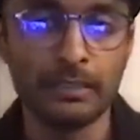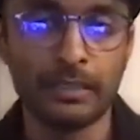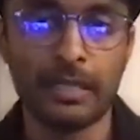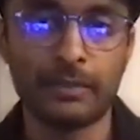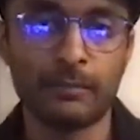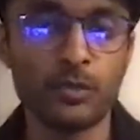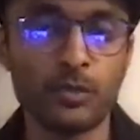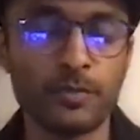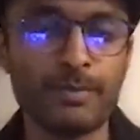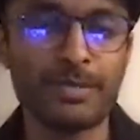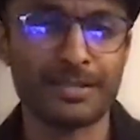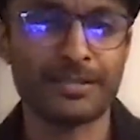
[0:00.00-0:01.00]
like most
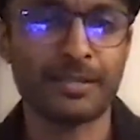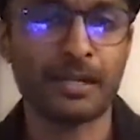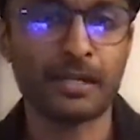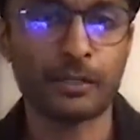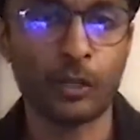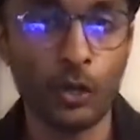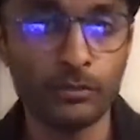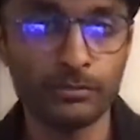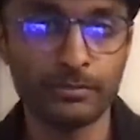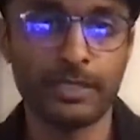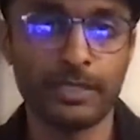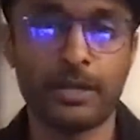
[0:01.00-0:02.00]
people are stuck at
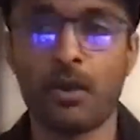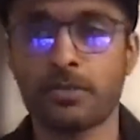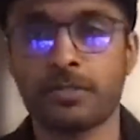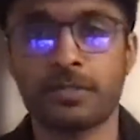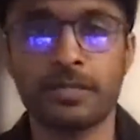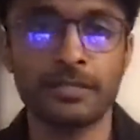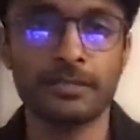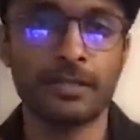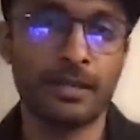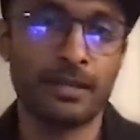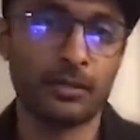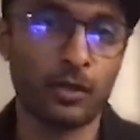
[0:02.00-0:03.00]
home they're not seeing
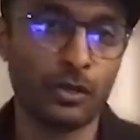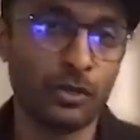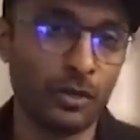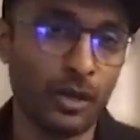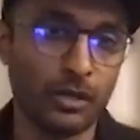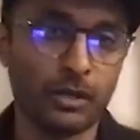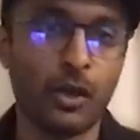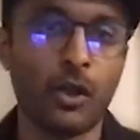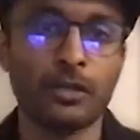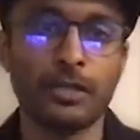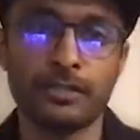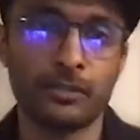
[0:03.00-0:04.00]
their co-
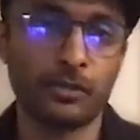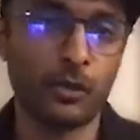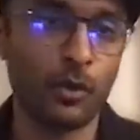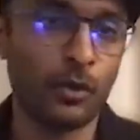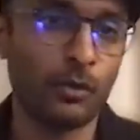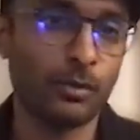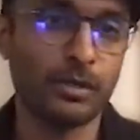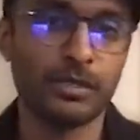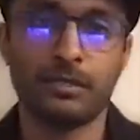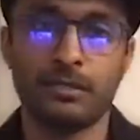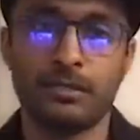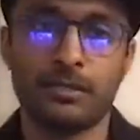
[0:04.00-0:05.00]
colleagues or
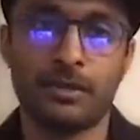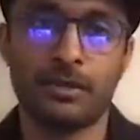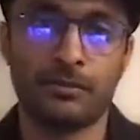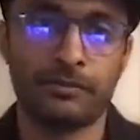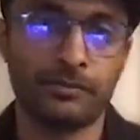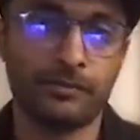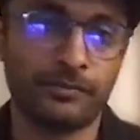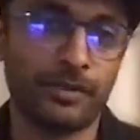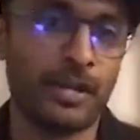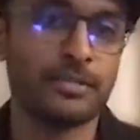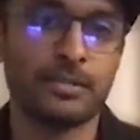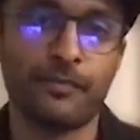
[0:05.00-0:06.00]
co-workers or
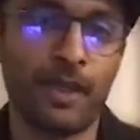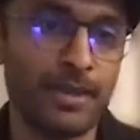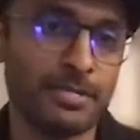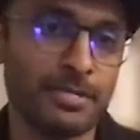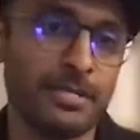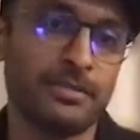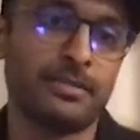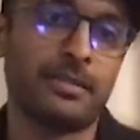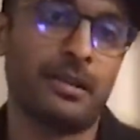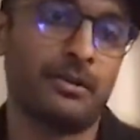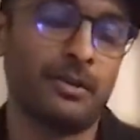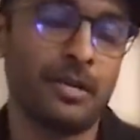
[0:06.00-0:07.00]
friends and family
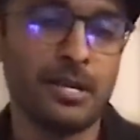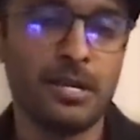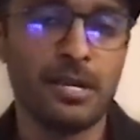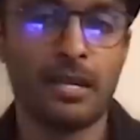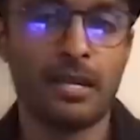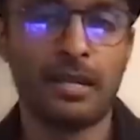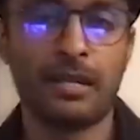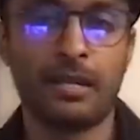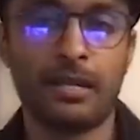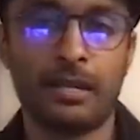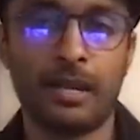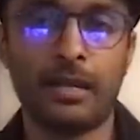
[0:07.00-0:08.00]
so
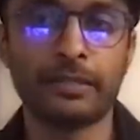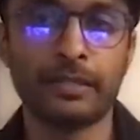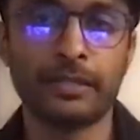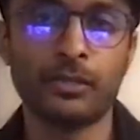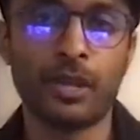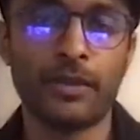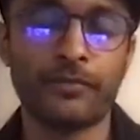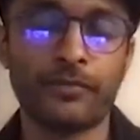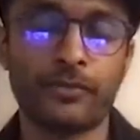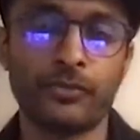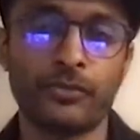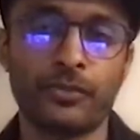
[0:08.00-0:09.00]
uh, i think you have
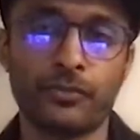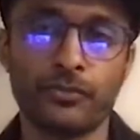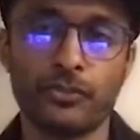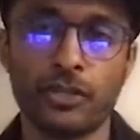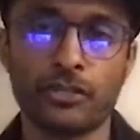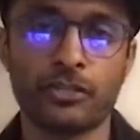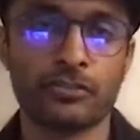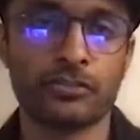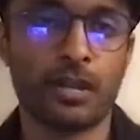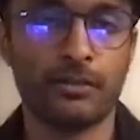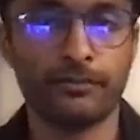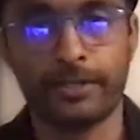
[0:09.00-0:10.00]
to differentiate
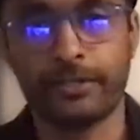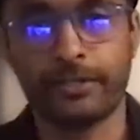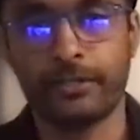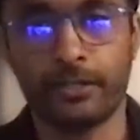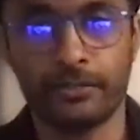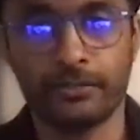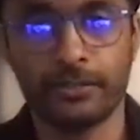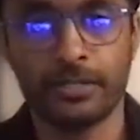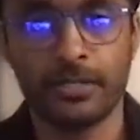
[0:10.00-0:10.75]
yourself and you know